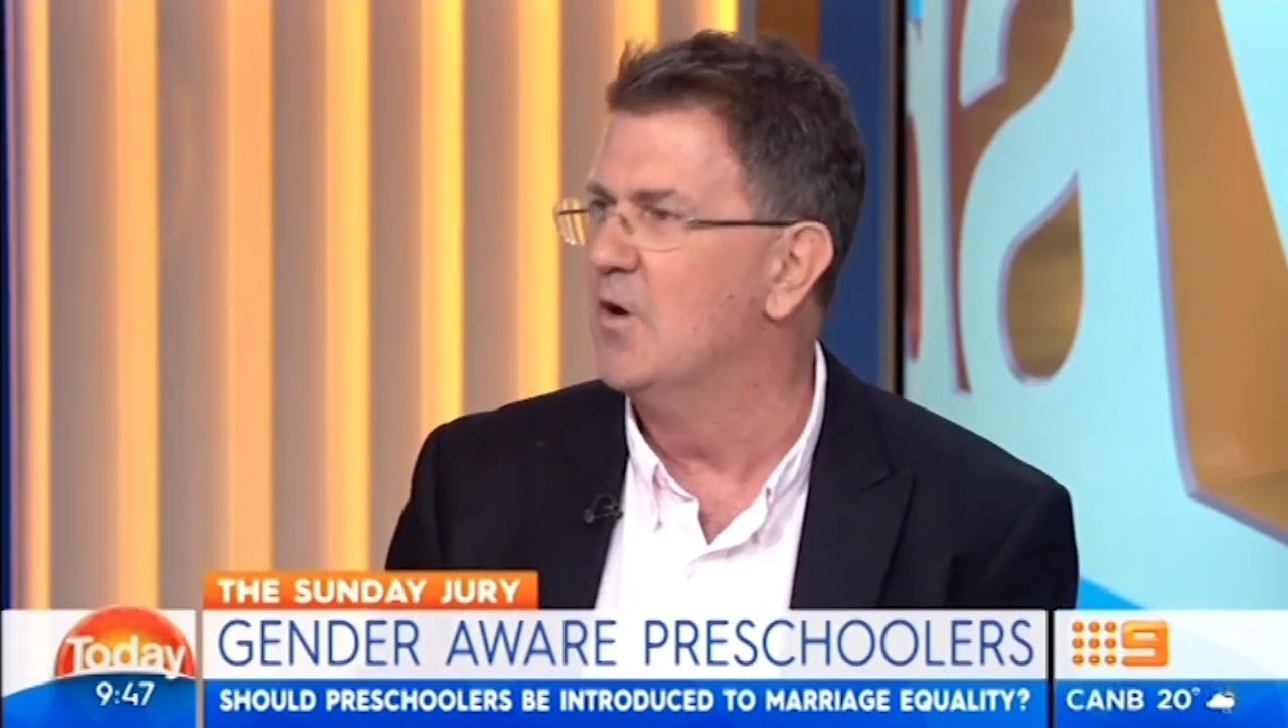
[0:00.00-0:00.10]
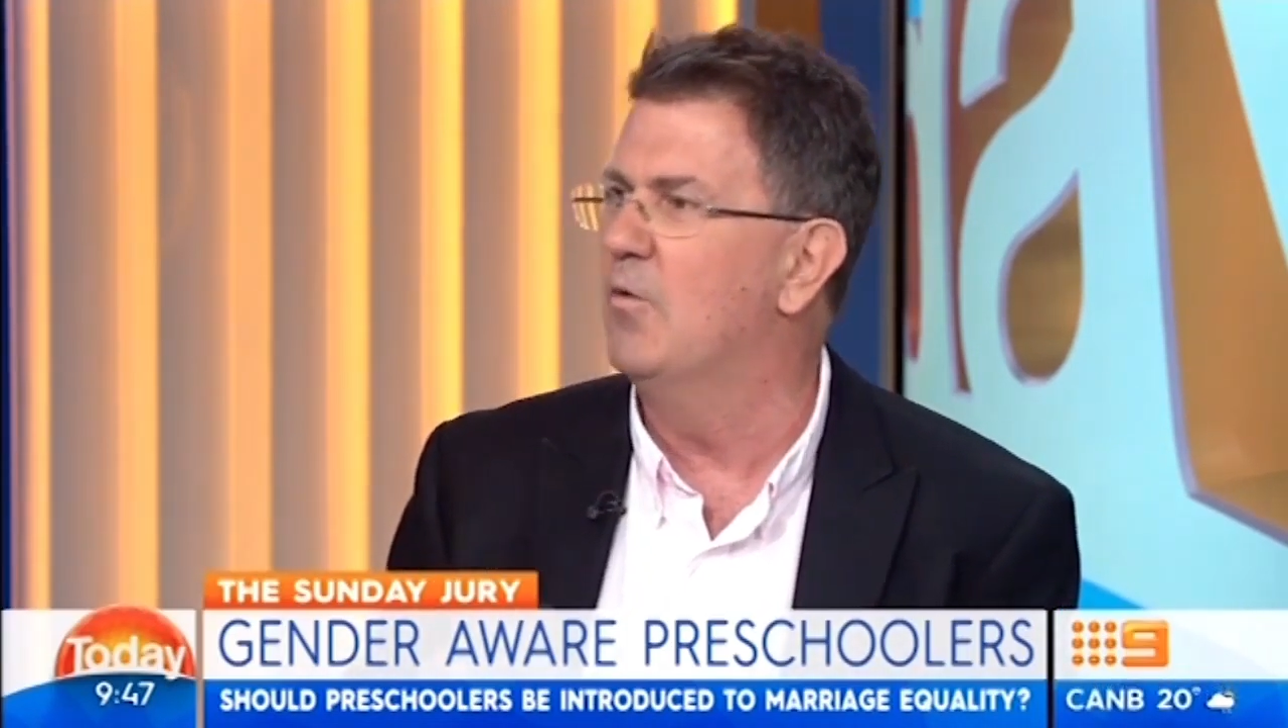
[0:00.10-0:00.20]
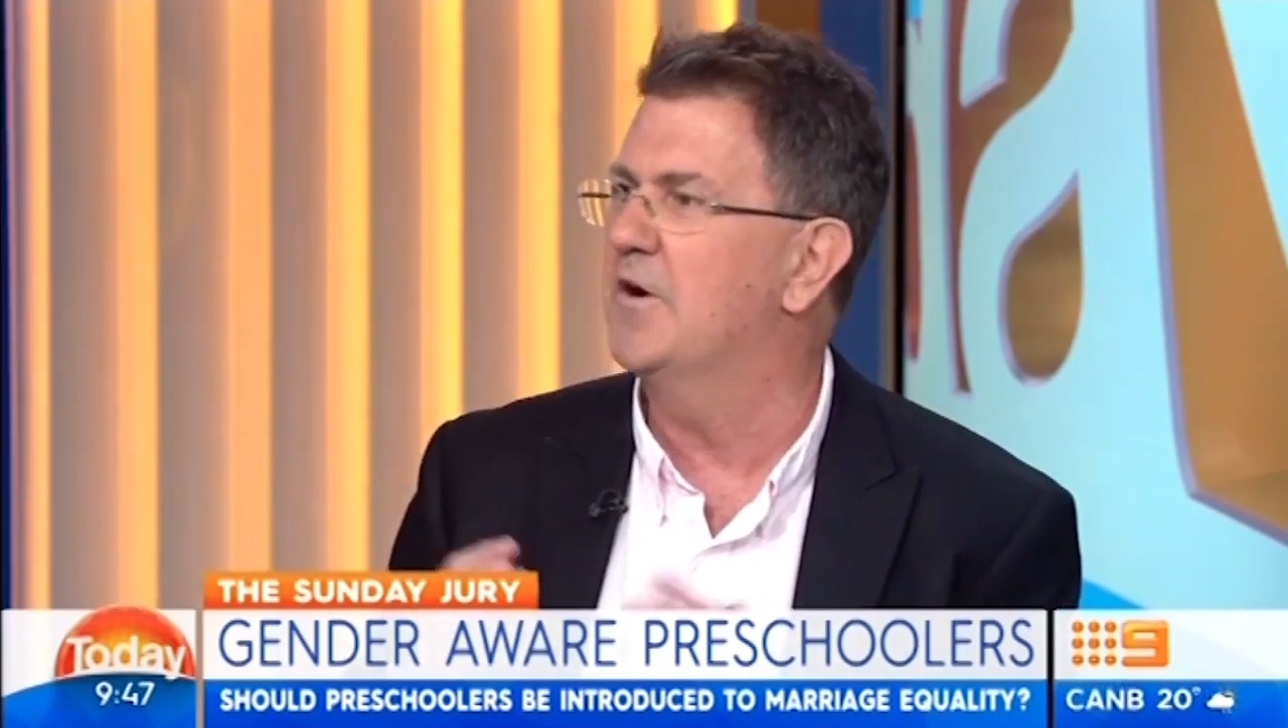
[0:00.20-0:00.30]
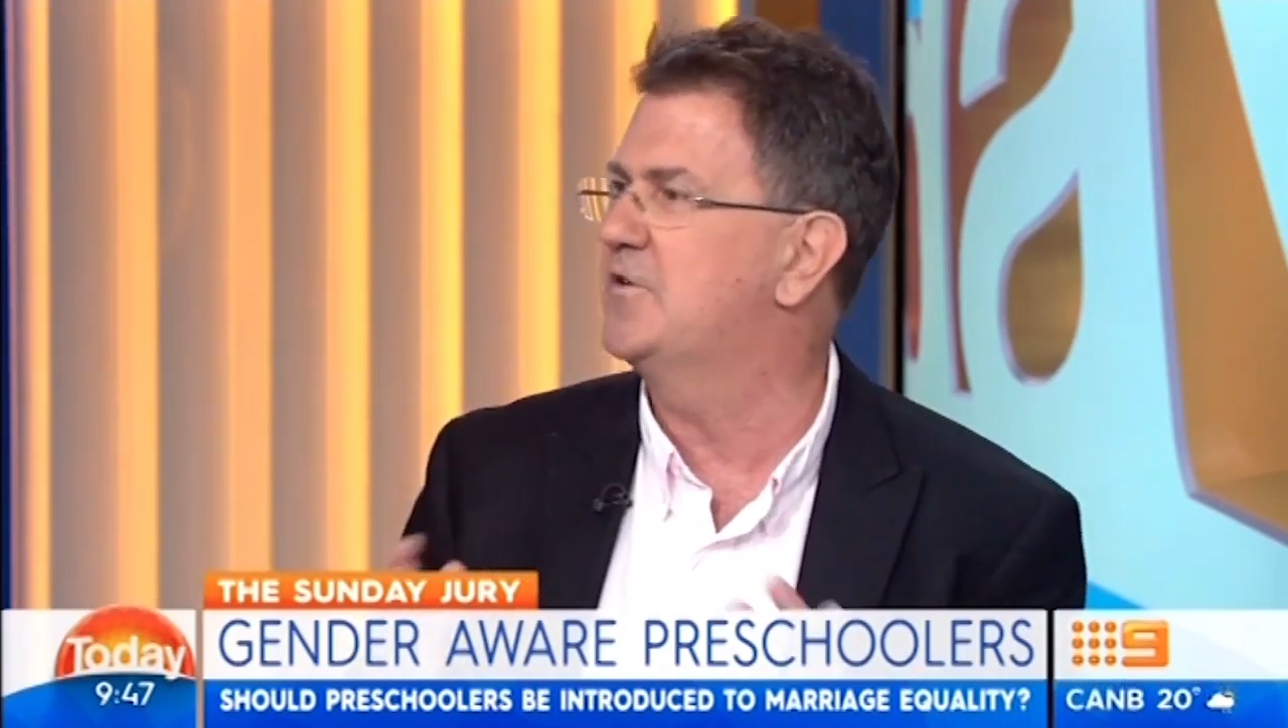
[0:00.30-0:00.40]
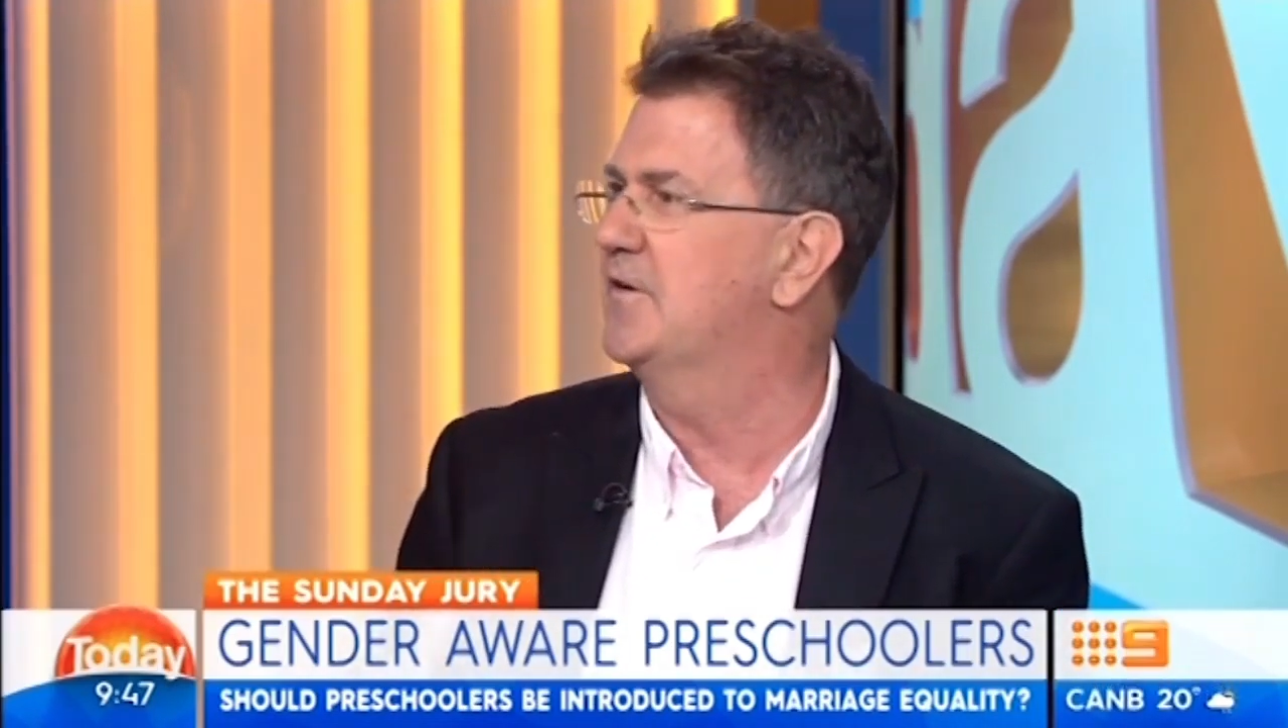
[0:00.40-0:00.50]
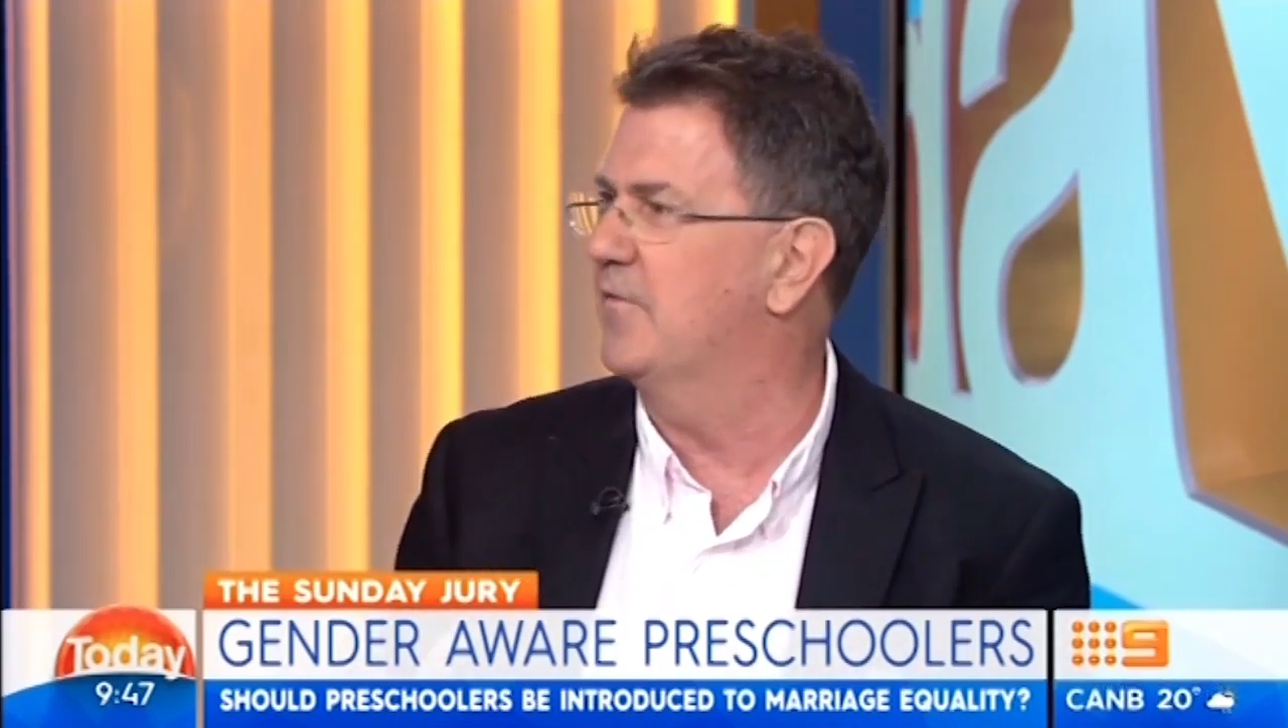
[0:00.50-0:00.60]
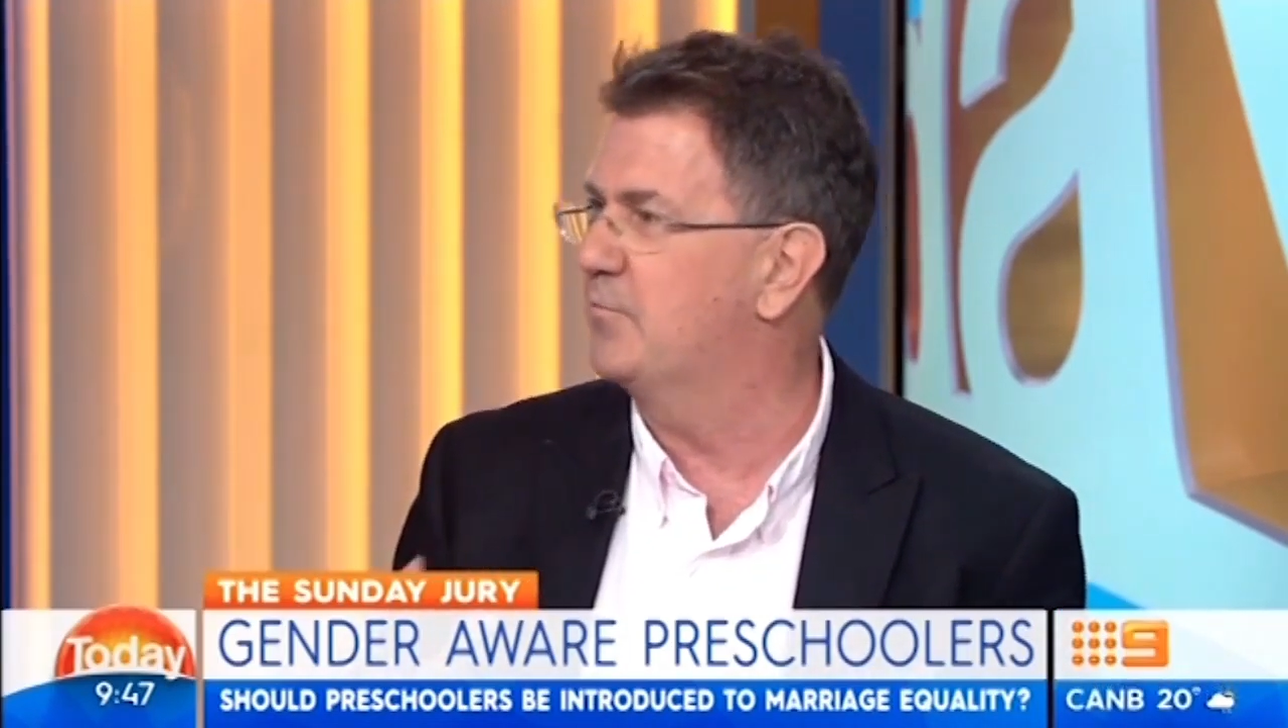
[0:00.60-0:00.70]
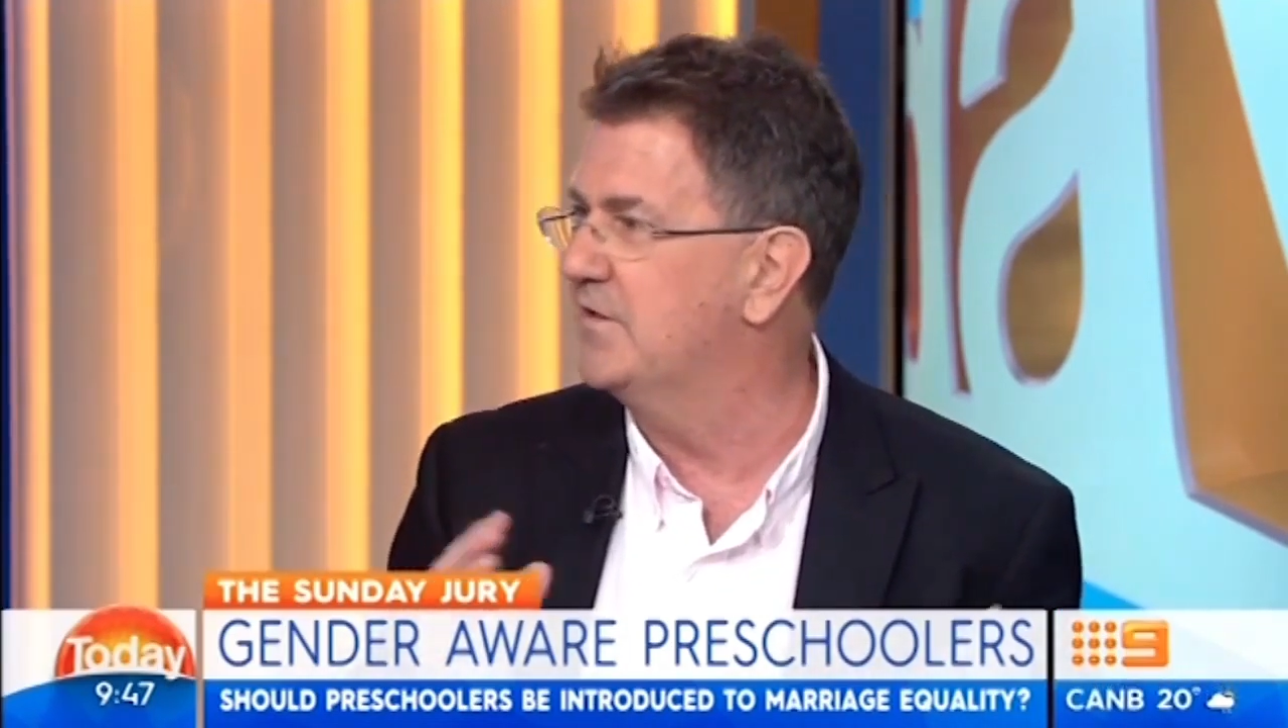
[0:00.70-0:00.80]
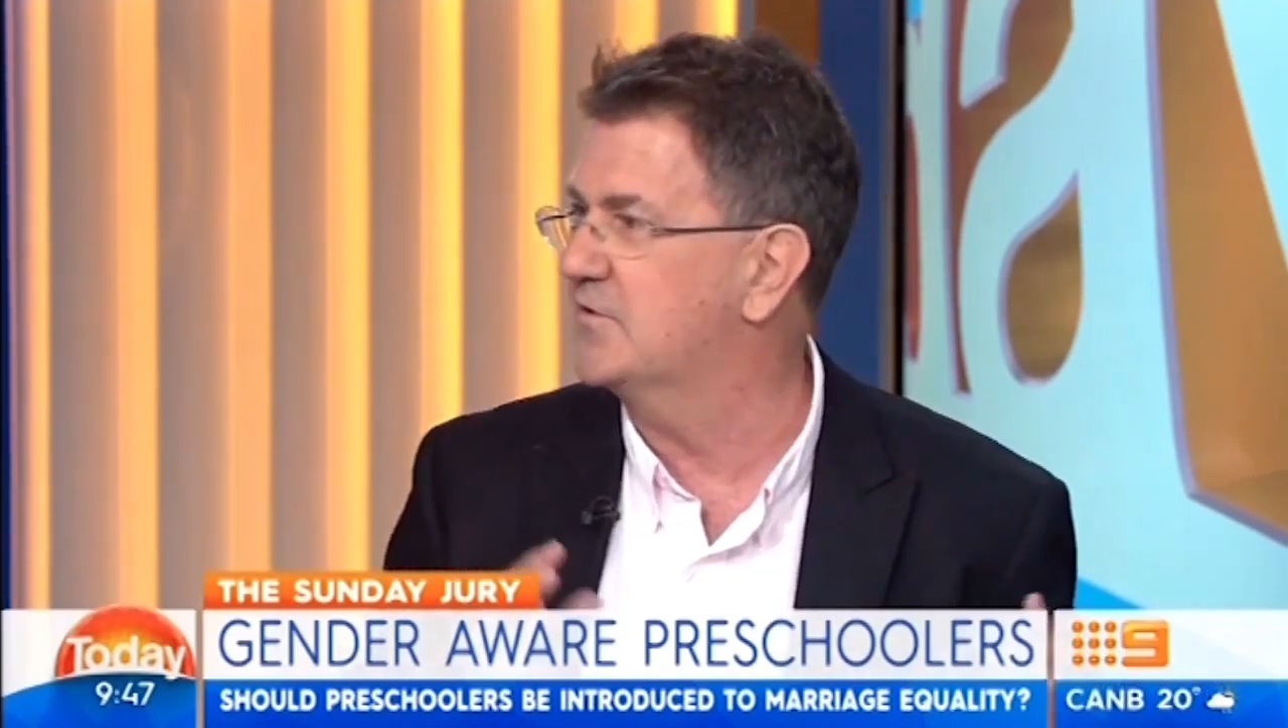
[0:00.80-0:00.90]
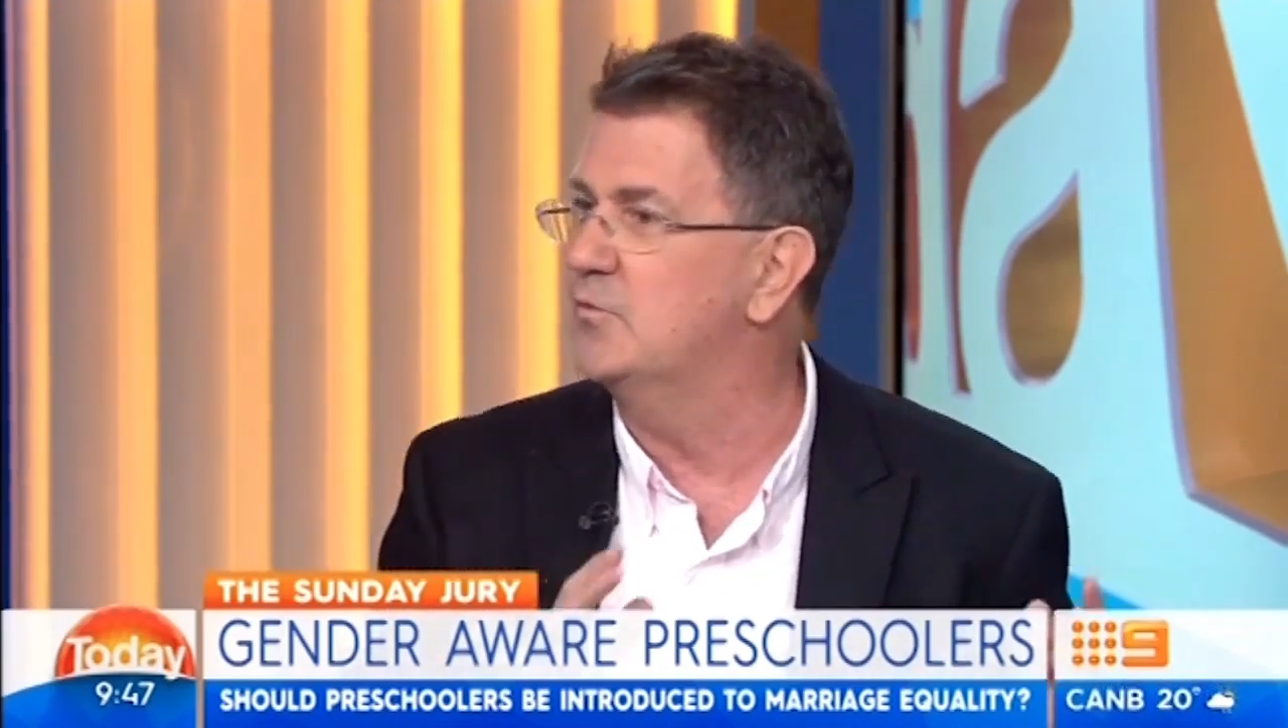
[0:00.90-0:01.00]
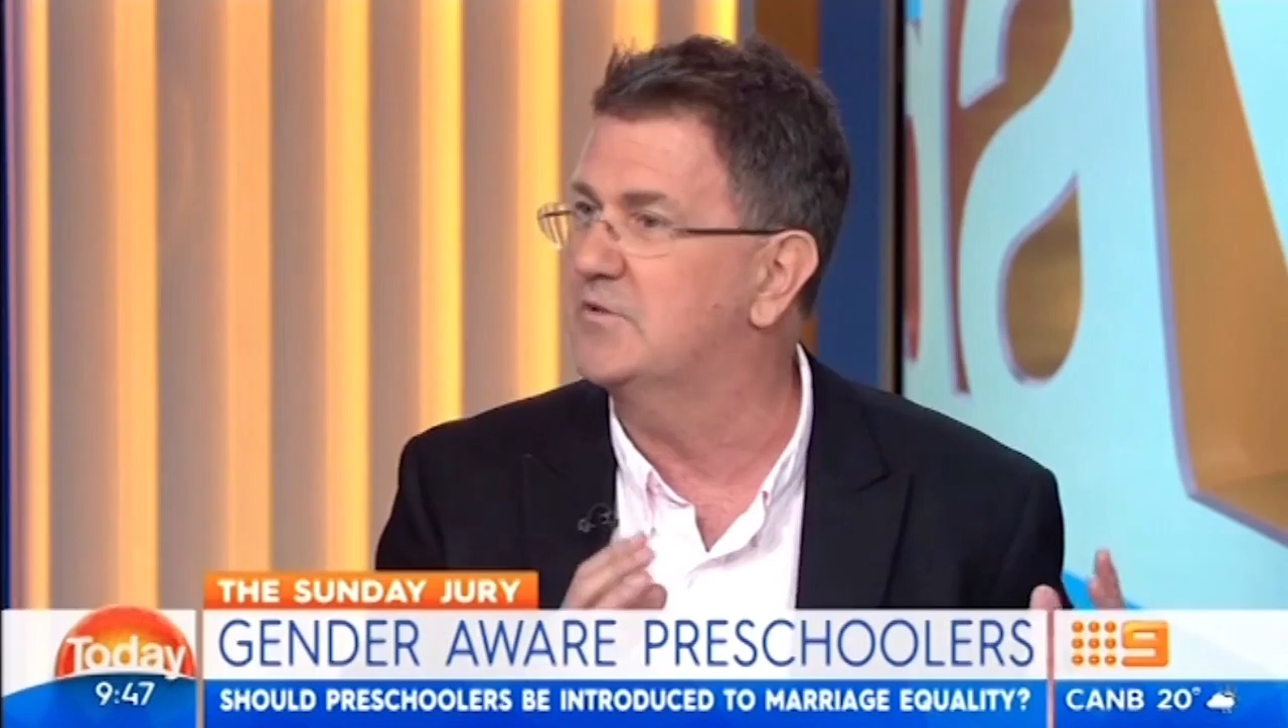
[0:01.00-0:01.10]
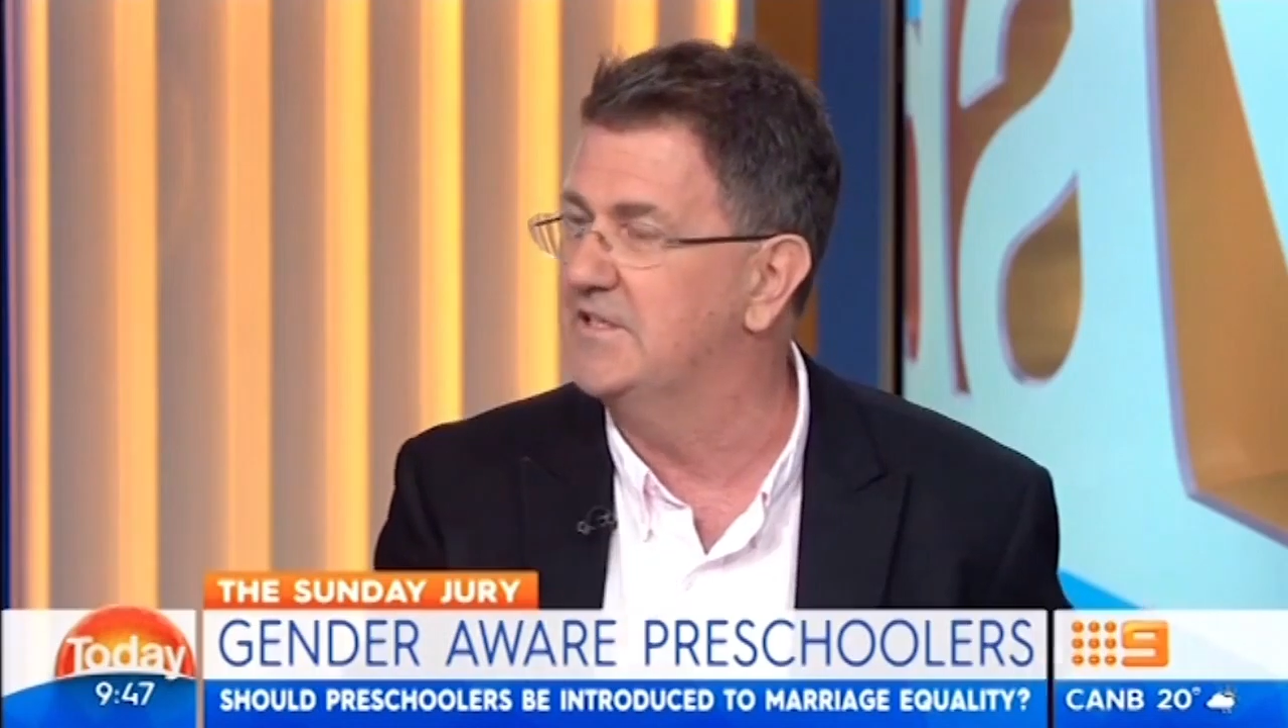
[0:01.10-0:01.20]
why don't you have the preschool